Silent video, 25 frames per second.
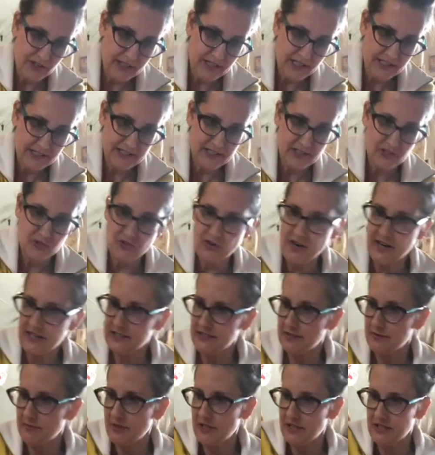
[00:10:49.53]
that
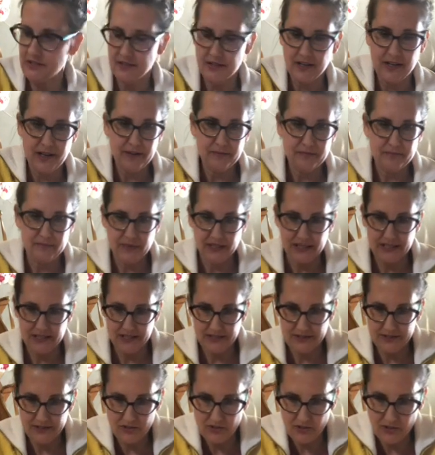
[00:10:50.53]
distracted me a lot. My
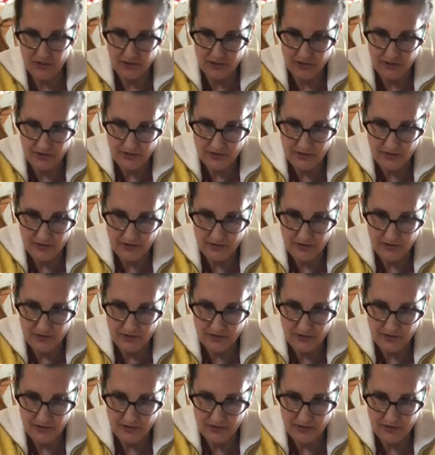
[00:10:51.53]
kids are